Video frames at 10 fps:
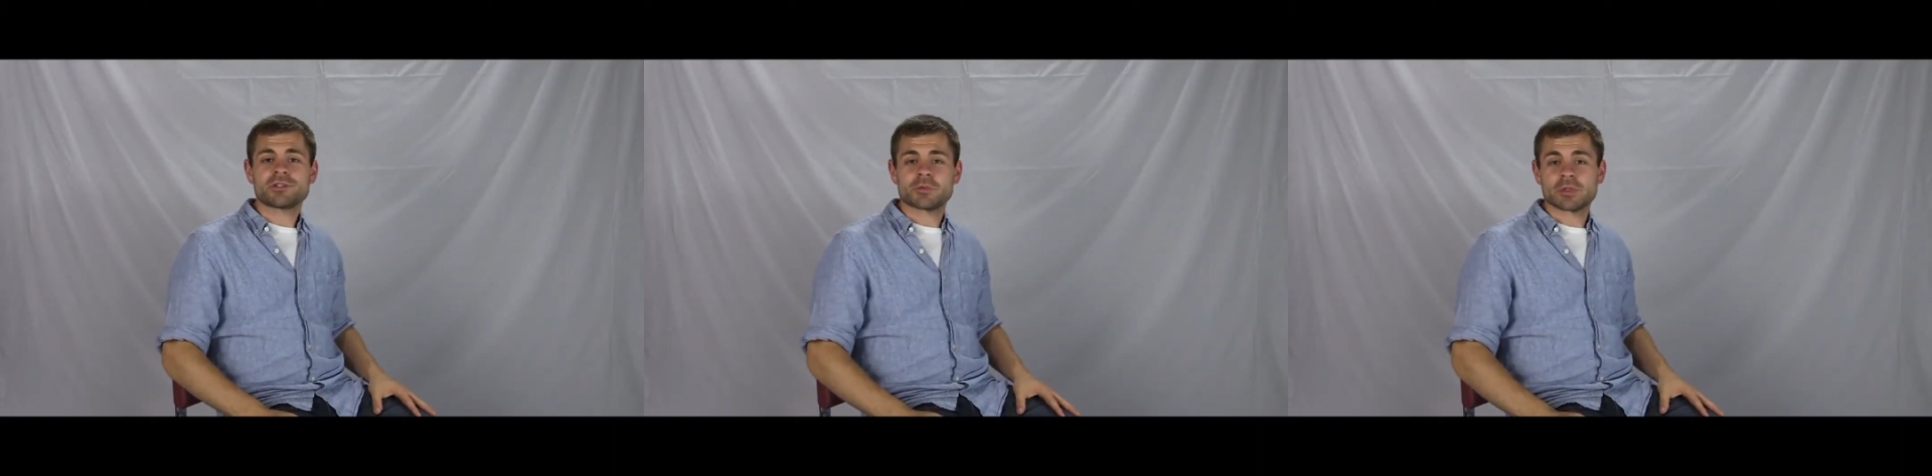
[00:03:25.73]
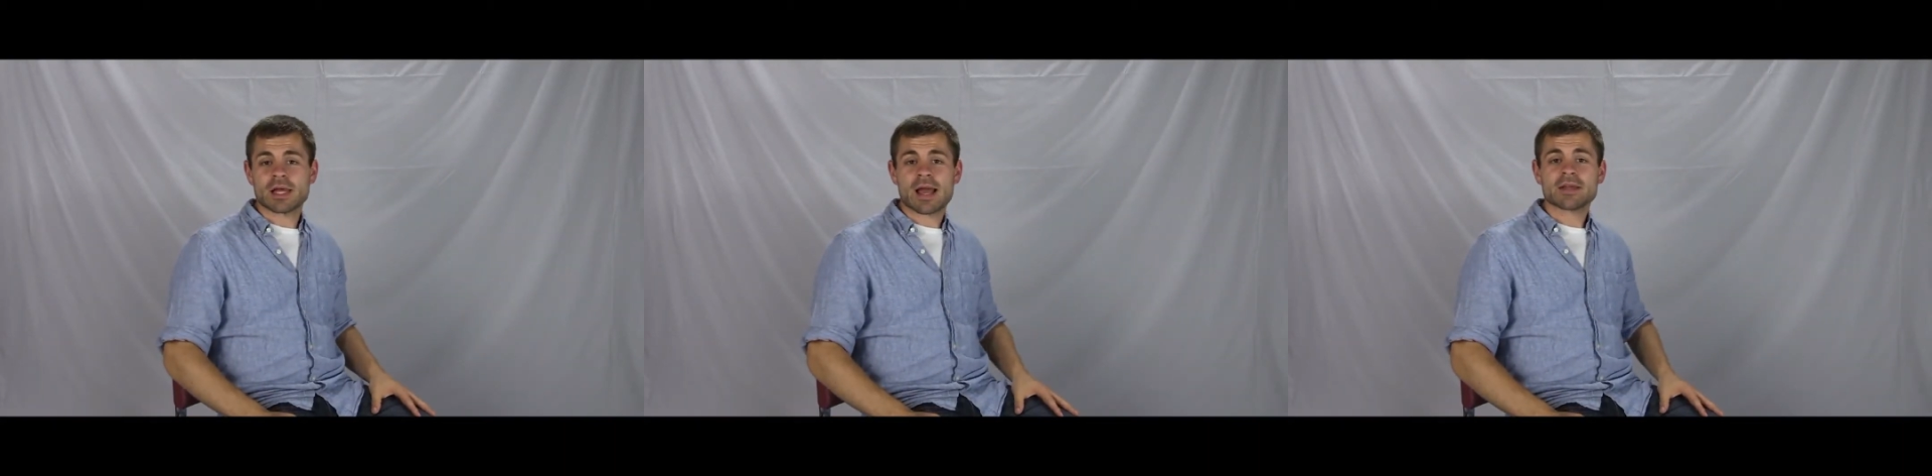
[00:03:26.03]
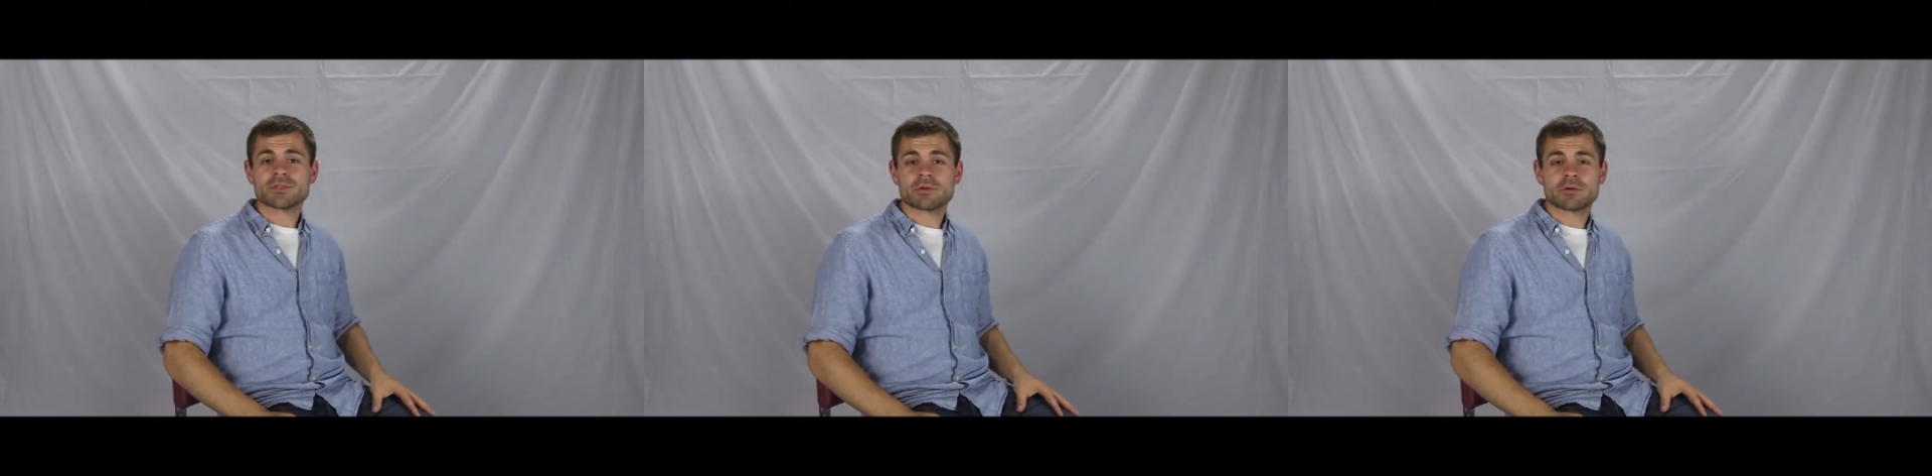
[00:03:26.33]
to
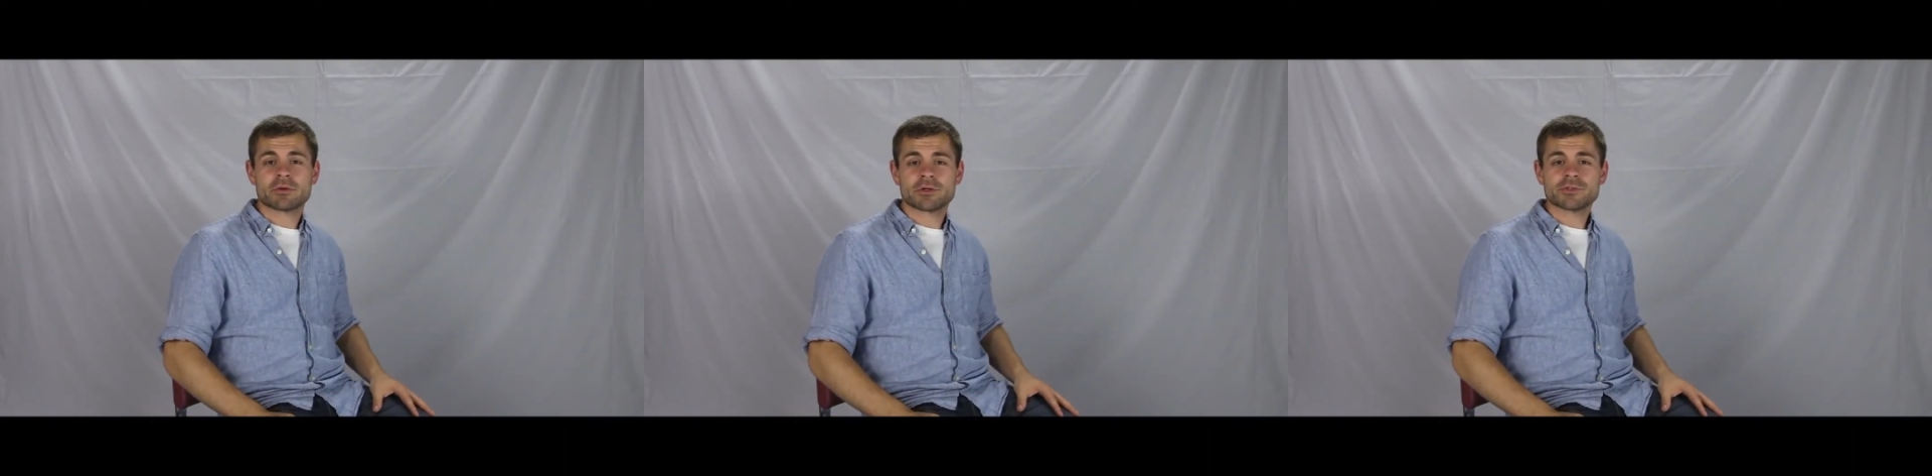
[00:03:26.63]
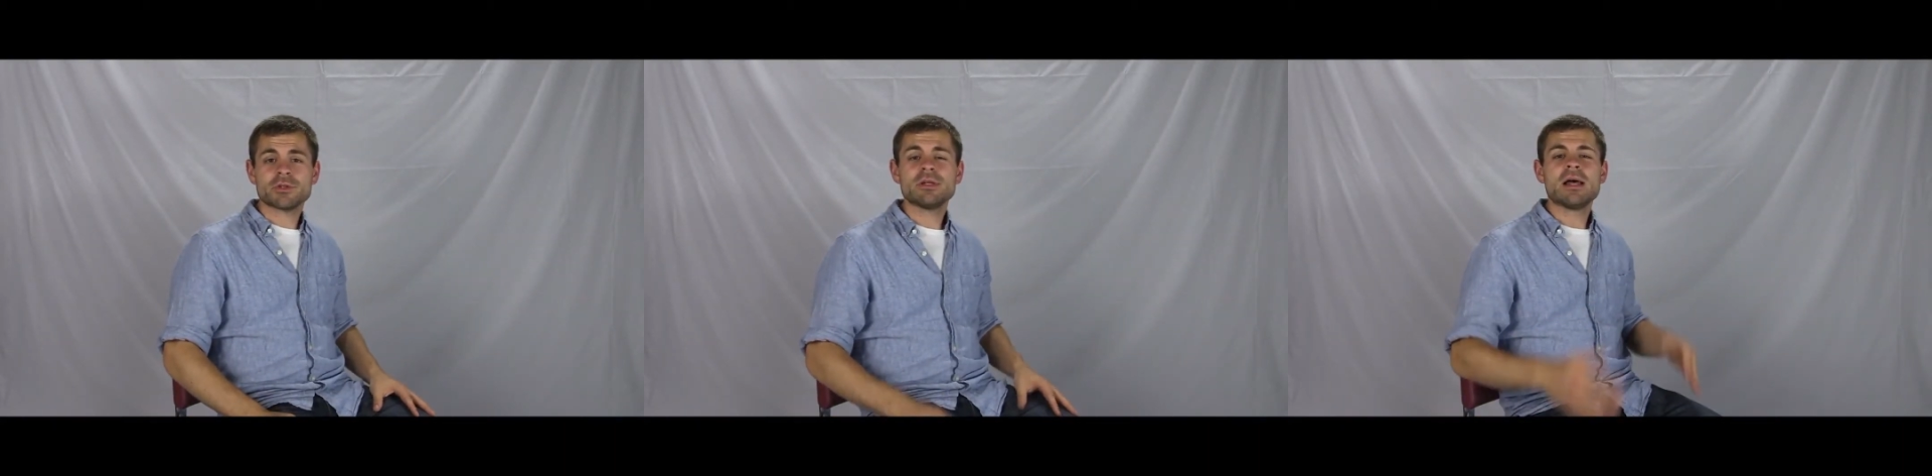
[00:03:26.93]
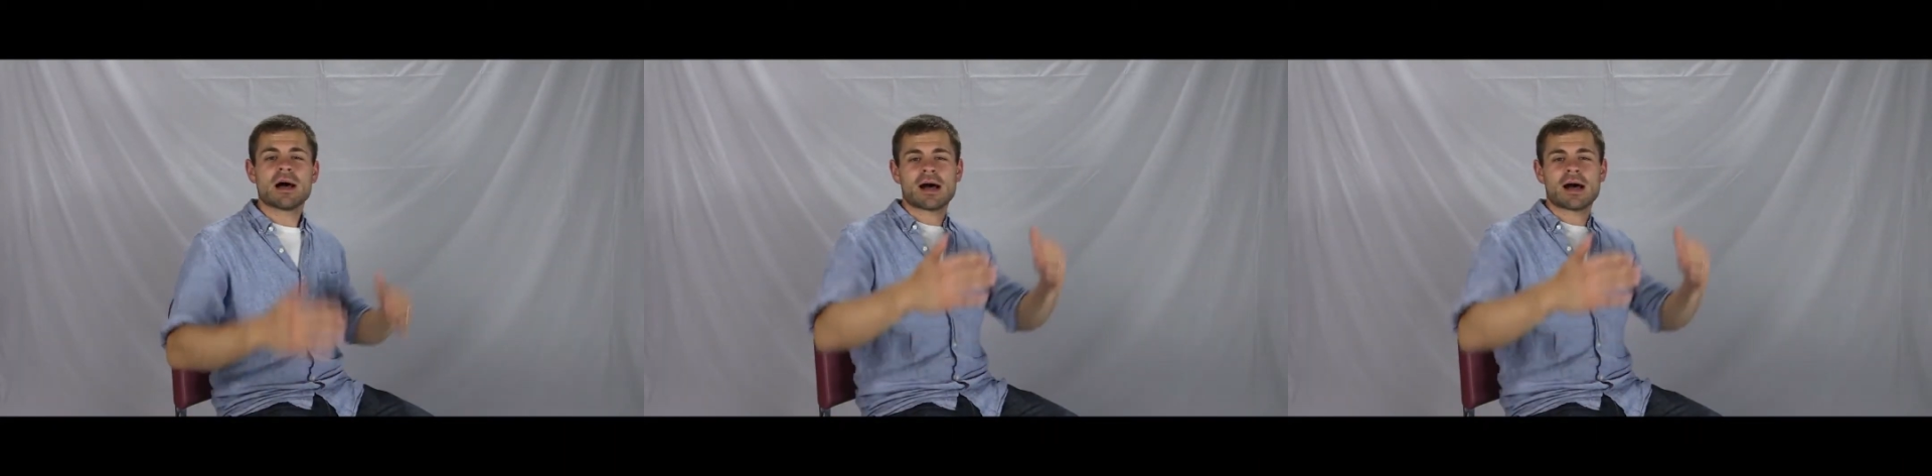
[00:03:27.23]
relax during rehearsal,